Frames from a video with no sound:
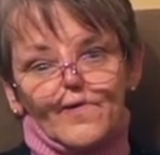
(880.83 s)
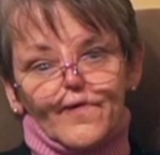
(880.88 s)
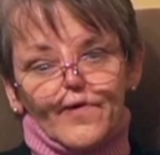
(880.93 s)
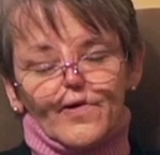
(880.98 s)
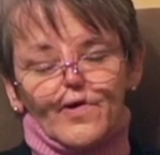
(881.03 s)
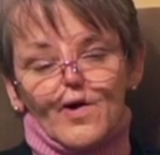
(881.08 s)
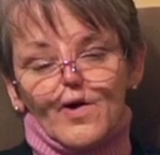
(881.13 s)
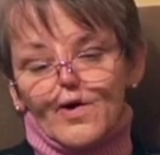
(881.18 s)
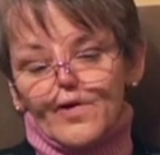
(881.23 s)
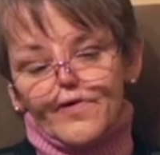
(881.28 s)
was
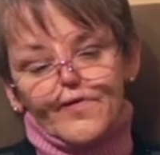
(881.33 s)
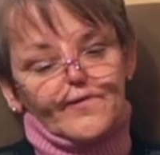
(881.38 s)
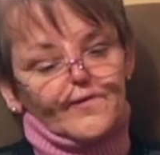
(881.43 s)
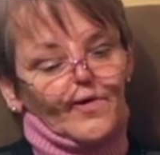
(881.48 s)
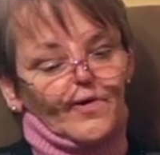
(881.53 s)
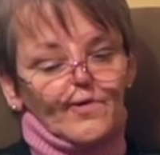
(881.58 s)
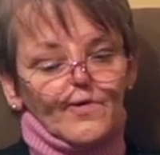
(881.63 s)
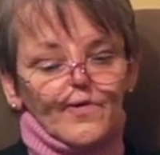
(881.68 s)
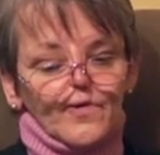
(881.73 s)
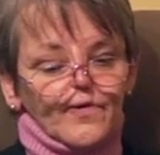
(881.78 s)
in the
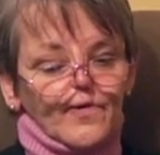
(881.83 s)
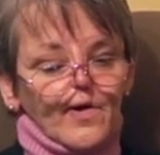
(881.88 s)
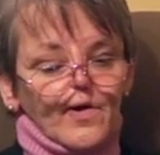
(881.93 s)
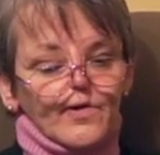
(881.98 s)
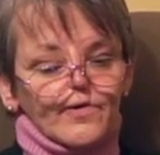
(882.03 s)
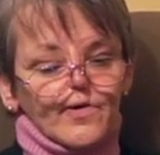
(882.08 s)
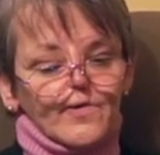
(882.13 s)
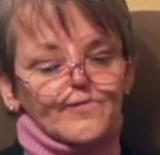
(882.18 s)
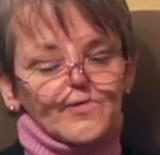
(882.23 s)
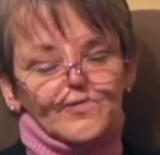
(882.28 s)
hospital
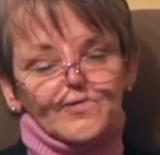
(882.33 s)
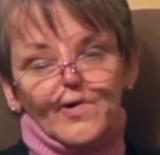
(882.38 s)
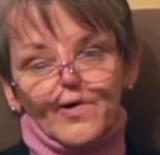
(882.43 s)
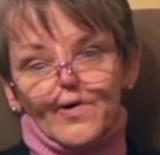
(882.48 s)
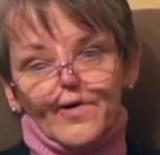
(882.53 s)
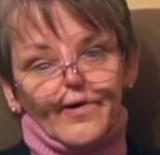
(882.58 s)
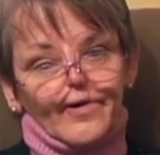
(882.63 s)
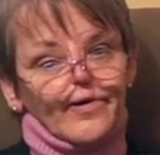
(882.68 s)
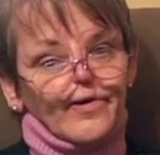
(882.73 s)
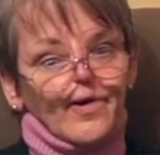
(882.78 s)
that, number
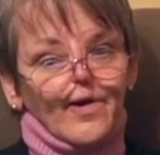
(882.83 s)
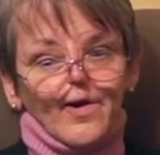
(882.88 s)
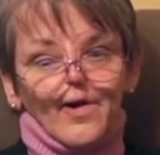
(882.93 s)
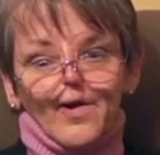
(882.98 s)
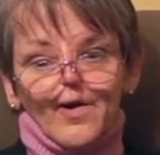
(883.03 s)
one,